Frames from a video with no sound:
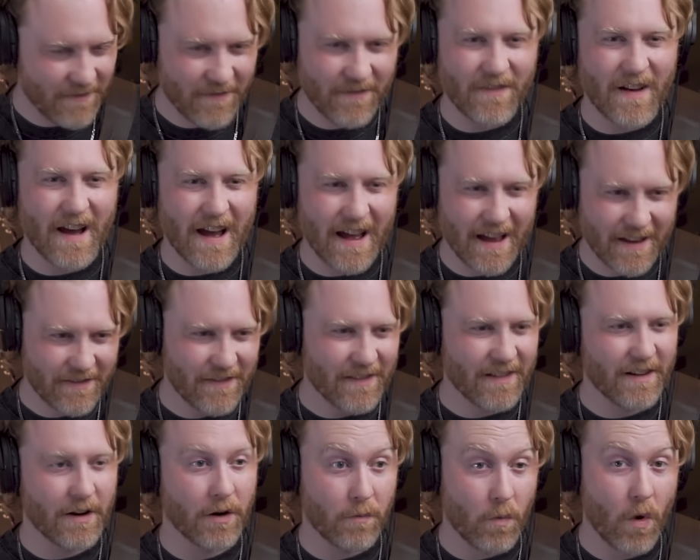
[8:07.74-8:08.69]
5,
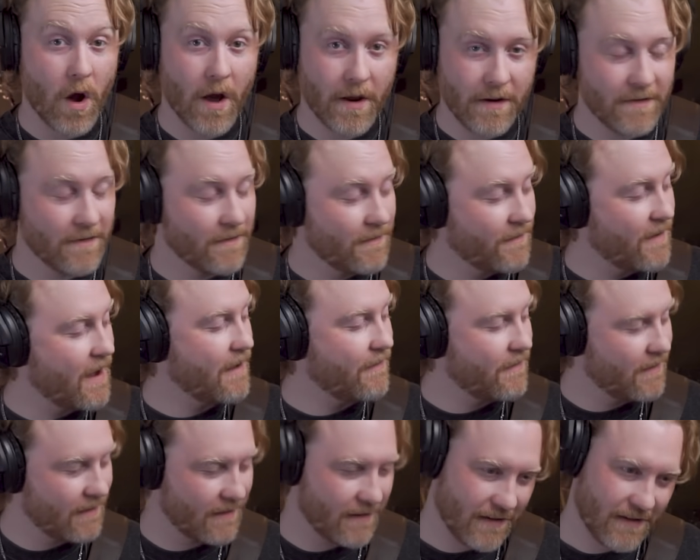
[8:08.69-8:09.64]
or 1, 5,
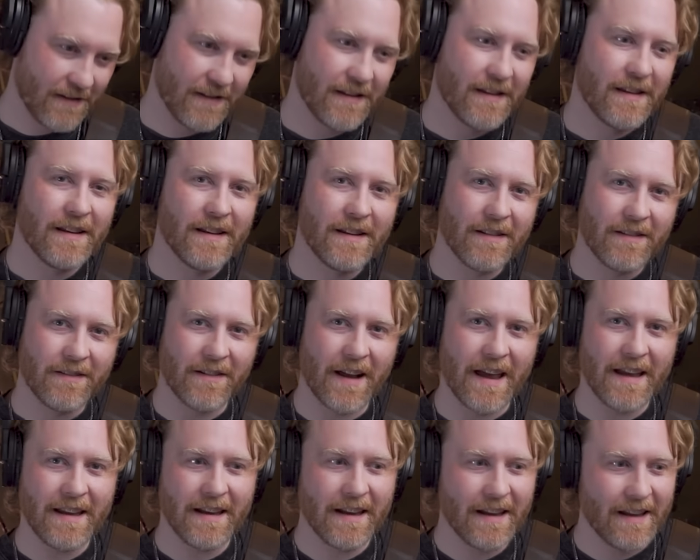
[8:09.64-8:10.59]

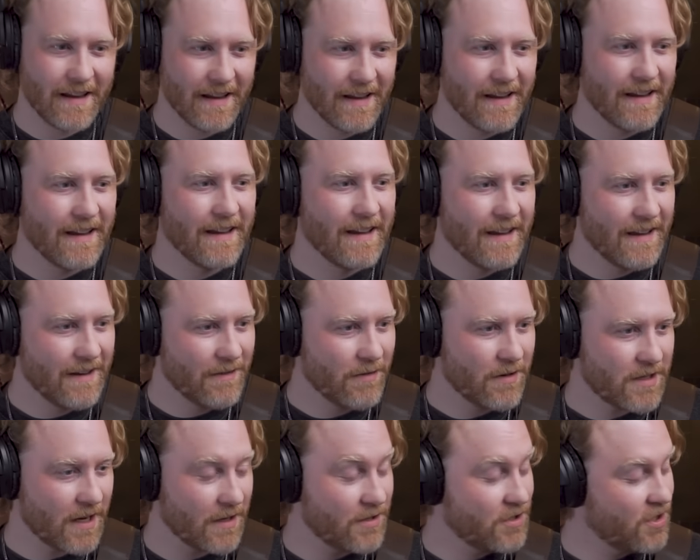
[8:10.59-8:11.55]
right?
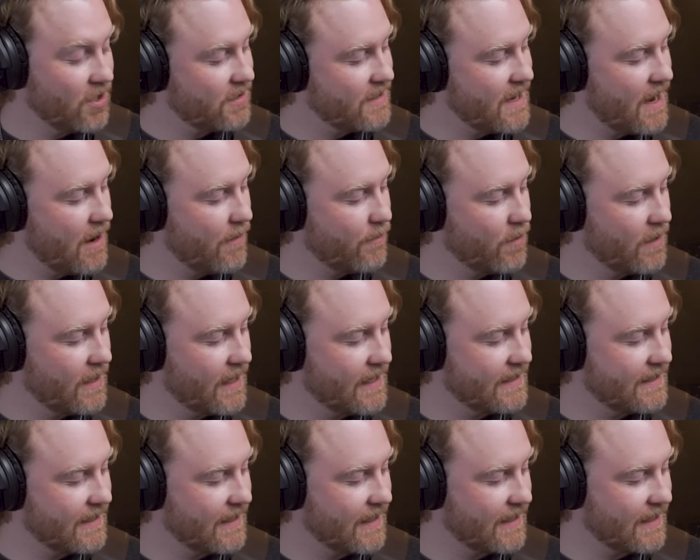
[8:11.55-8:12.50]
Which I just now am
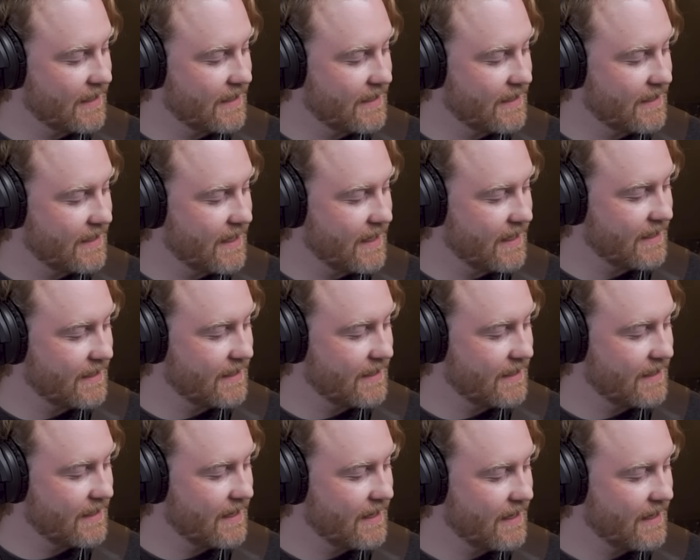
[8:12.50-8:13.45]
realizing the 6